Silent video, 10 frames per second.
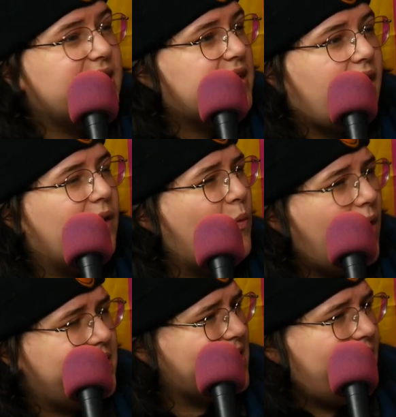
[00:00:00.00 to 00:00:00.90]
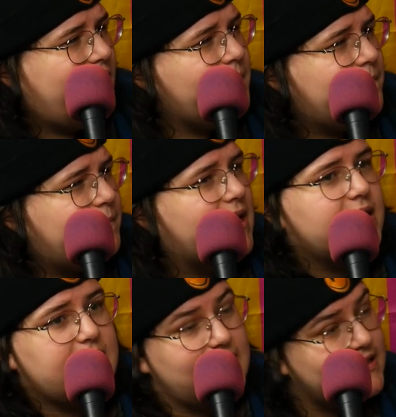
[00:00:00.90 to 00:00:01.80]
has to honk one time
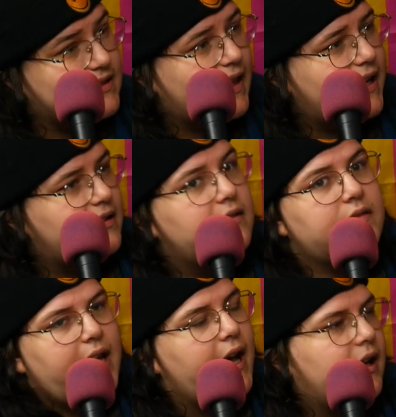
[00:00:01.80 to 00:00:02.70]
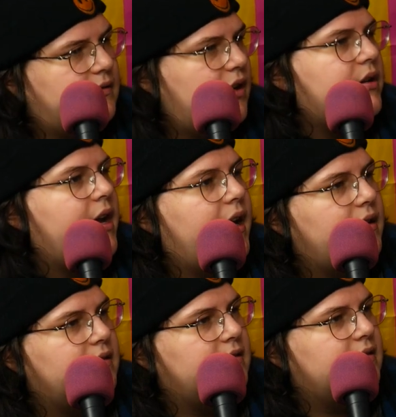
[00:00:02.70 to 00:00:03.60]
because yeah. he's late. Yeah. Okay.
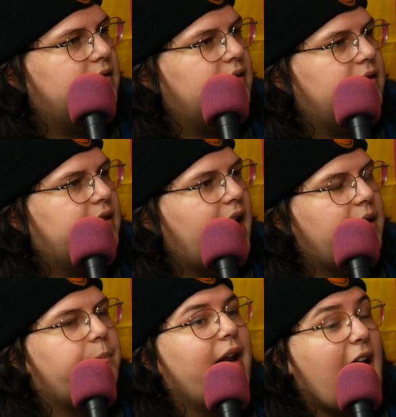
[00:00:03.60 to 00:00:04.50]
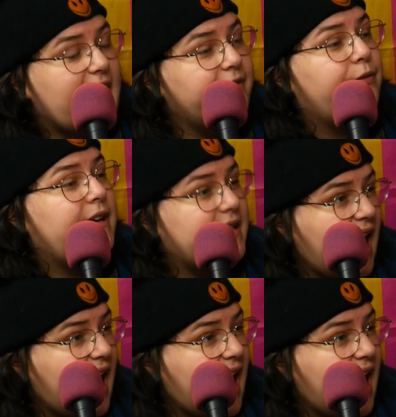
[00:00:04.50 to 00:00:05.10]
That's fair. That but every